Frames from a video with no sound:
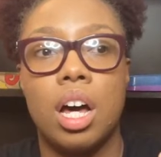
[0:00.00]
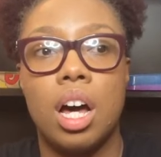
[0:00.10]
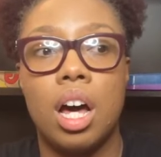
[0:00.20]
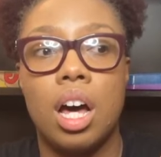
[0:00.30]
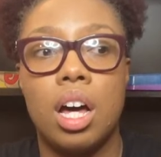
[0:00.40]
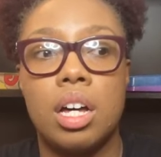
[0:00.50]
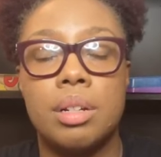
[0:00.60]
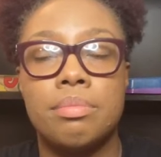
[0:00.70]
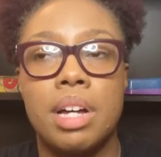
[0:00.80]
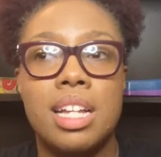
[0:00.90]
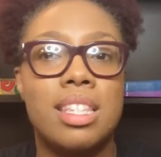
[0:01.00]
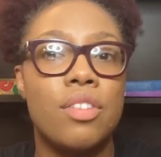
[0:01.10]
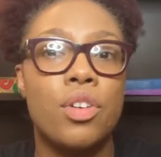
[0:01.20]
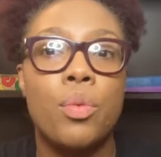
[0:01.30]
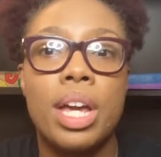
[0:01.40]
a
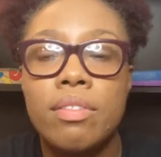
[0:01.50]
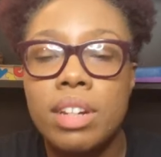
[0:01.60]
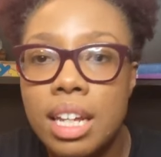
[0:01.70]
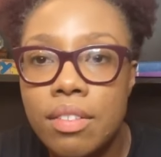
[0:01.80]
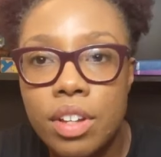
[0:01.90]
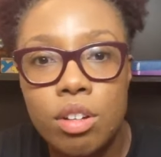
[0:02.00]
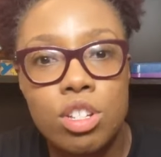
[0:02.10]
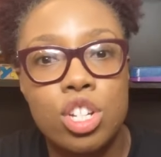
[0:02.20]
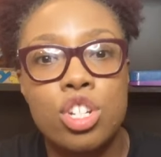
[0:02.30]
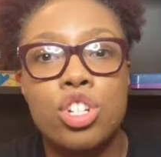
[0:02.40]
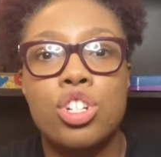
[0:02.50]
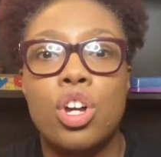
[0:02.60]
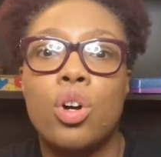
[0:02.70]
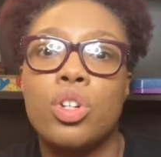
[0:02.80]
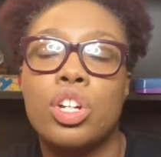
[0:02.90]
different way of living, or just
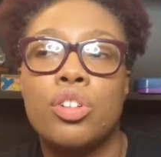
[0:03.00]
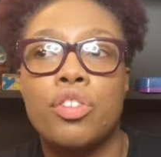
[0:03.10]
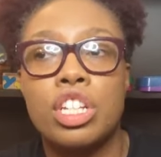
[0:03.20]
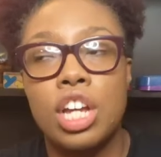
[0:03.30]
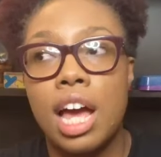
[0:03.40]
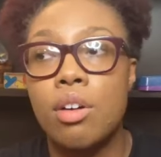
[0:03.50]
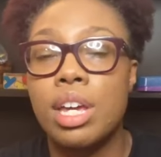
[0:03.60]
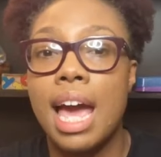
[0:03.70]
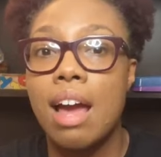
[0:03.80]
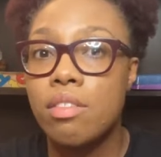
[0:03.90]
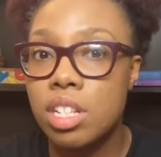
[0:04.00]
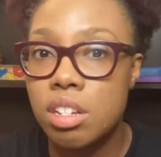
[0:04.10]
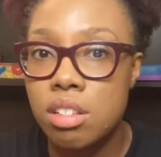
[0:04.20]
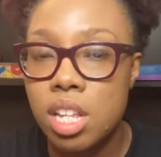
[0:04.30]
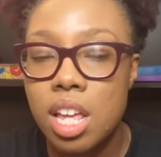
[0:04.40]
show your child
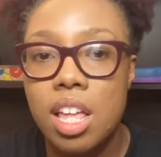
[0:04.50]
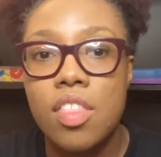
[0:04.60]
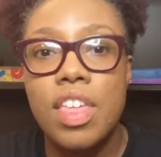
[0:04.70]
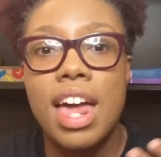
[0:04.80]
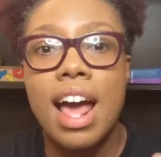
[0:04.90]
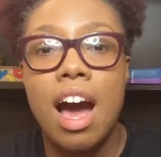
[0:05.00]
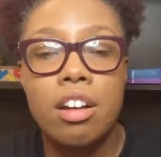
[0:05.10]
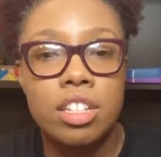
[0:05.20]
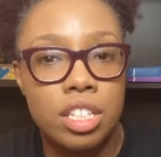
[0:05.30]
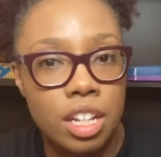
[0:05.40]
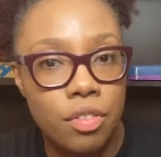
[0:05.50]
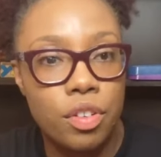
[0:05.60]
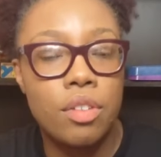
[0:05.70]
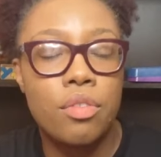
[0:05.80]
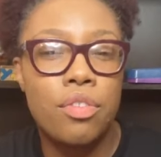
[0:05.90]
characters that are
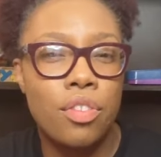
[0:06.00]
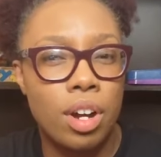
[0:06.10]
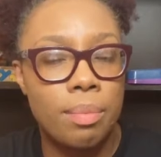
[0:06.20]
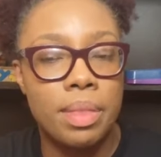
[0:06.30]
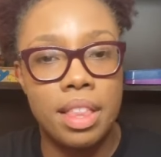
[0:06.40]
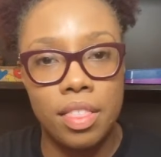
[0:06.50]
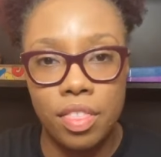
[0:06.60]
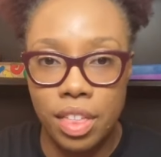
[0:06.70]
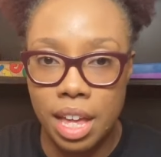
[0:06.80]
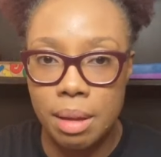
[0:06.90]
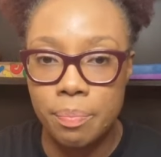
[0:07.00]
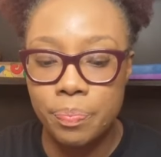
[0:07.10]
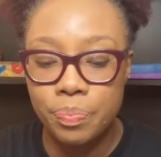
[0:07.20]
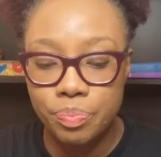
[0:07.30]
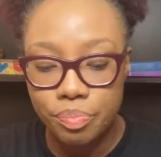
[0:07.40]
different from them.
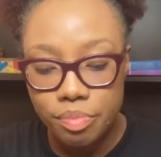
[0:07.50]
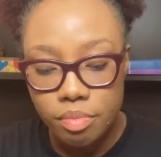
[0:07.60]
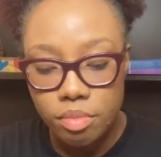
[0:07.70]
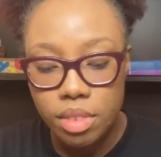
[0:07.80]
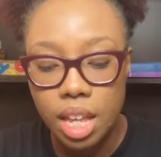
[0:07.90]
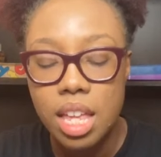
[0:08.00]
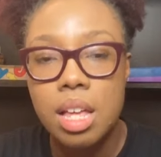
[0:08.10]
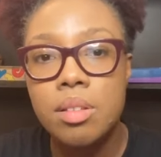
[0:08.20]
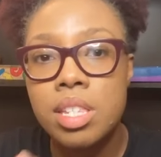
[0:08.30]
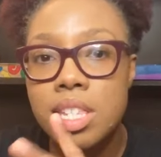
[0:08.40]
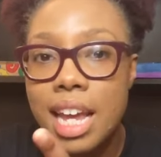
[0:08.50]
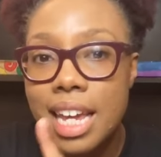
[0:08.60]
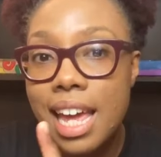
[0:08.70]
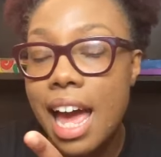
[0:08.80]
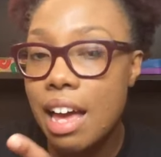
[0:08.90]

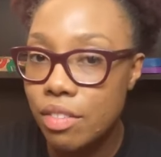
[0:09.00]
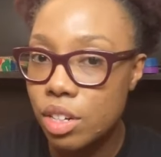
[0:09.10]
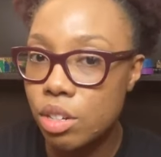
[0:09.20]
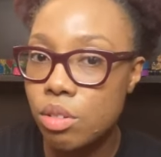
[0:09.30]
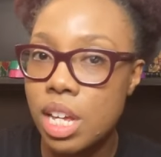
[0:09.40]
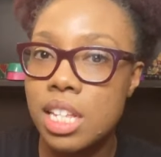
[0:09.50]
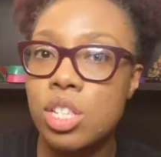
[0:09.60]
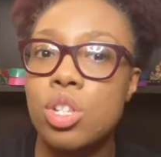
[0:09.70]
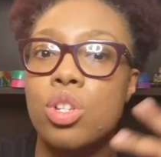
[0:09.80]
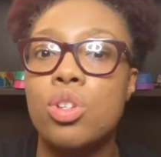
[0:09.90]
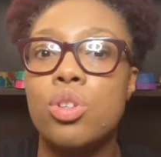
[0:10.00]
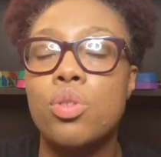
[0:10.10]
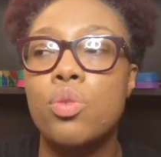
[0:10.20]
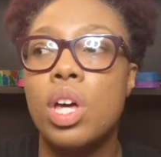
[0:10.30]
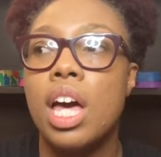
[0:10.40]
Second avenue is
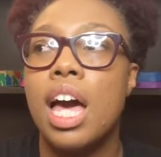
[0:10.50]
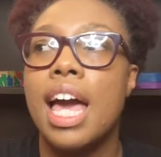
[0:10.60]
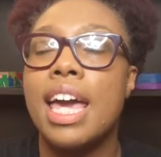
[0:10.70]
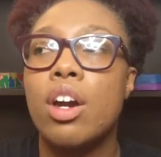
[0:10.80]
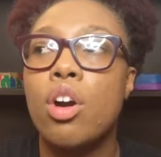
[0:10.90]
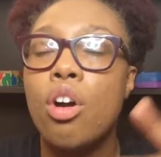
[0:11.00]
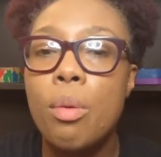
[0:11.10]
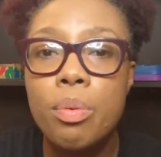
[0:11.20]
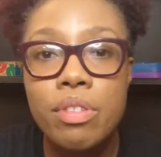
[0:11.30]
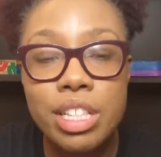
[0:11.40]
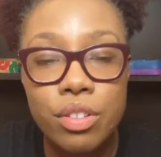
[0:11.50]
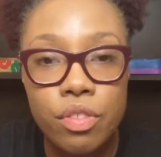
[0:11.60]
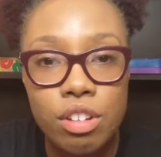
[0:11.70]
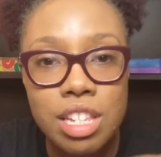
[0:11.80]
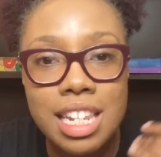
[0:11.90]
to incorporate
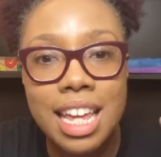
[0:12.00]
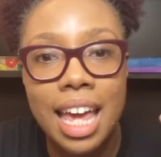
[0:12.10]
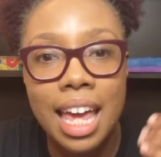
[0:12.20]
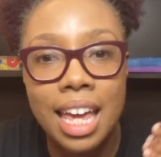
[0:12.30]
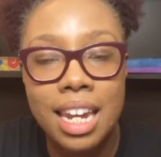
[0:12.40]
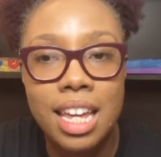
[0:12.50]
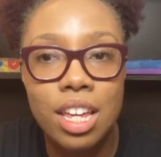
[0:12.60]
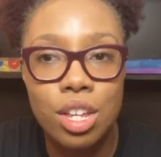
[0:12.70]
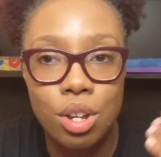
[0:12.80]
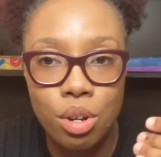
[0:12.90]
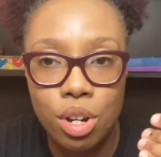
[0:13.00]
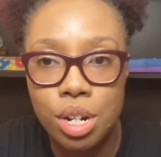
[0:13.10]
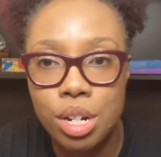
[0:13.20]
diversity in your